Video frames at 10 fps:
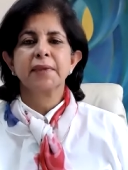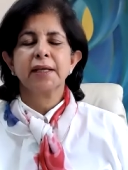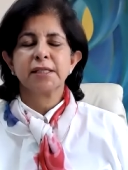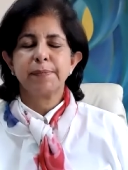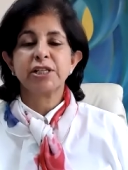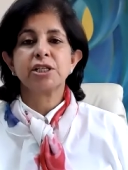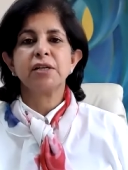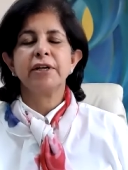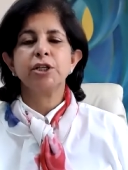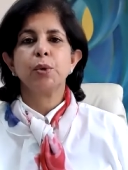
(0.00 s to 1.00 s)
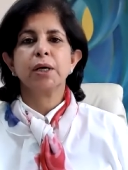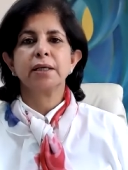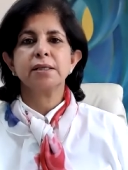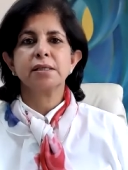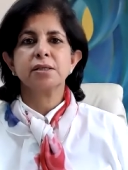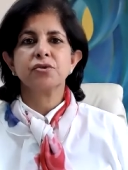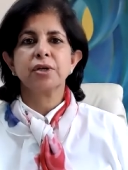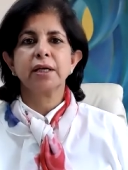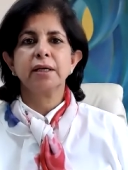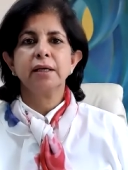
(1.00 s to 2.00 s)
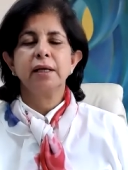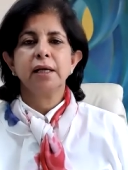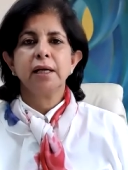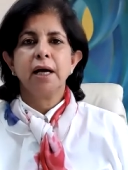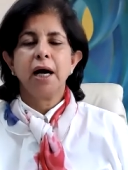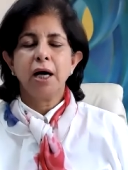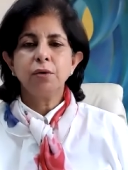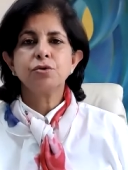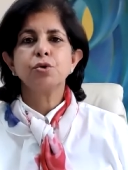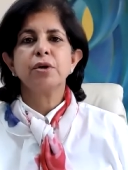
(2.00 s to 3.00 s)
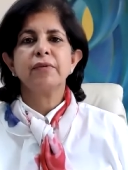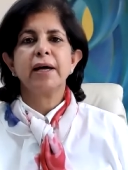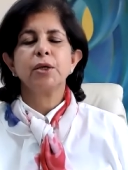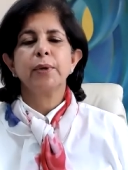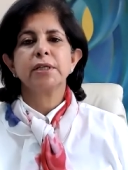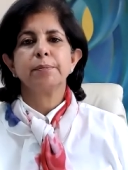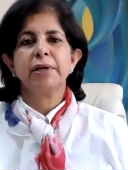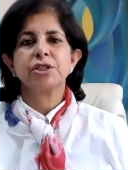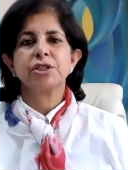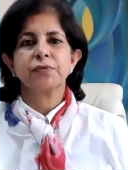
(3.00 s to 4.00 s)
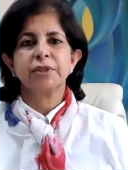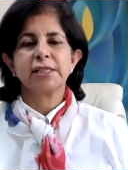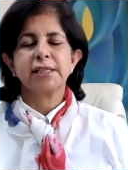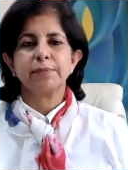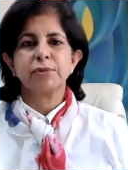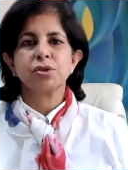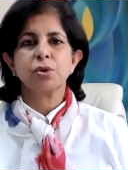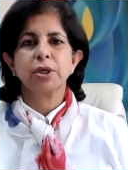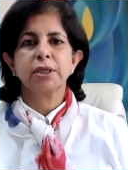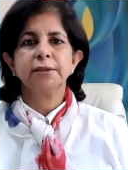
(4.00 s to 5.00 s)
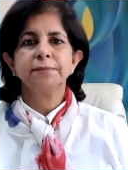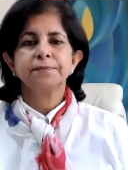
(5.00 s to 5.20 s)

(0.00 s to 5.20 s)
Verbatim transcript: especially when you are considering how to evaluate a patient with a sleep disorder,